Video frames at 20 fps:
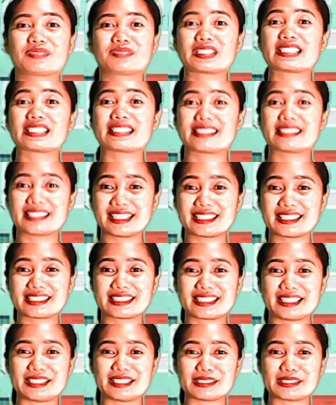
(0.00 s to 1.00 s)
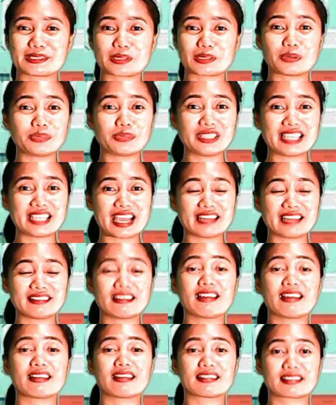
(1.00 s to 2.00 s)
60. So we get
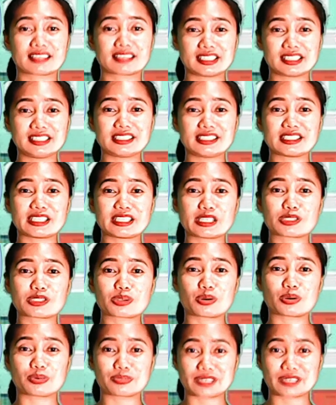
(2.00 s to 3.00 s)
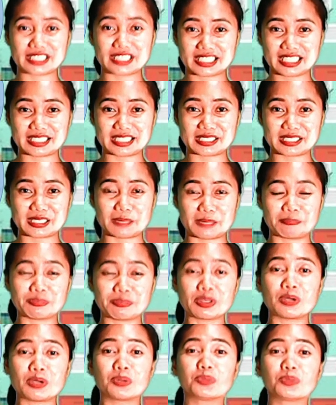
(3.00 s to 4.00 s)
36 over 60,
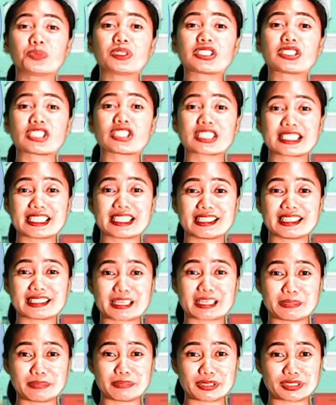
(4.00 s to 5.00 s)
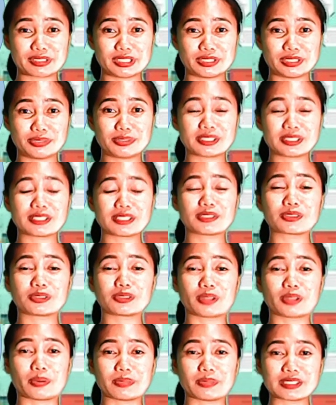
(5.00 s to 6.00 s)
which still can be reduced into
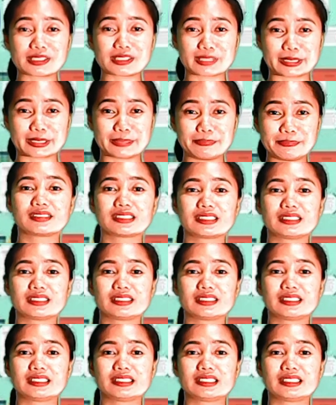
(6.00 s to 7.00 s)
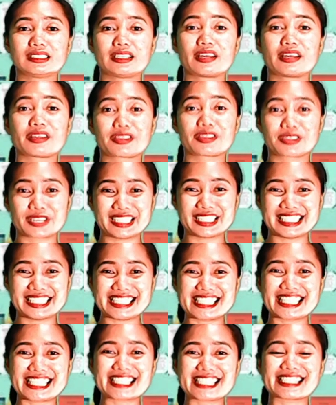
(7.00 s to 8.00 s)
lowest term.
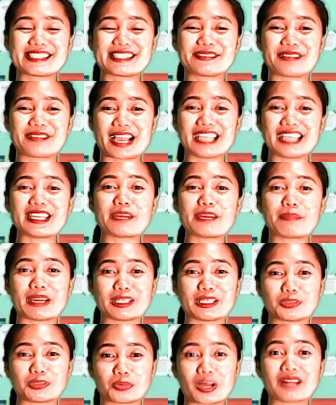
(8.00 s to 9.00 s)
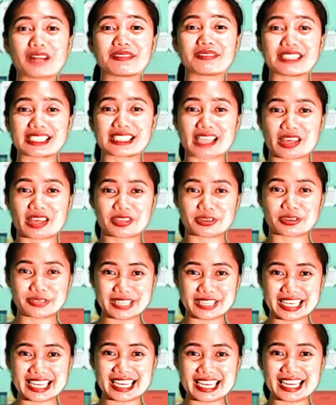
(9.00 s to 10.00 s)
36 divided by 12 is
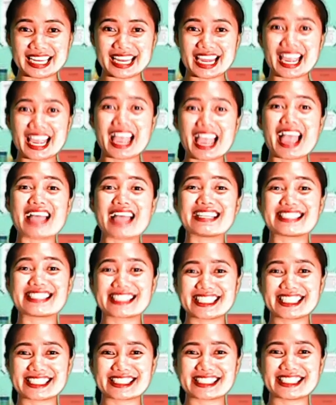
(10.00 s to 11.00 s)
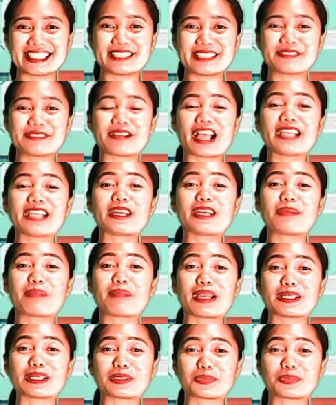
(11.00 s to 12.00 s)
3, and 60 divided
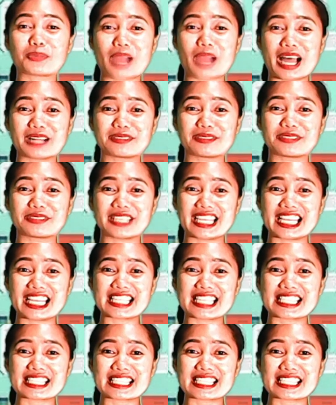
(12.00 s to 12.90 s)
by 12 is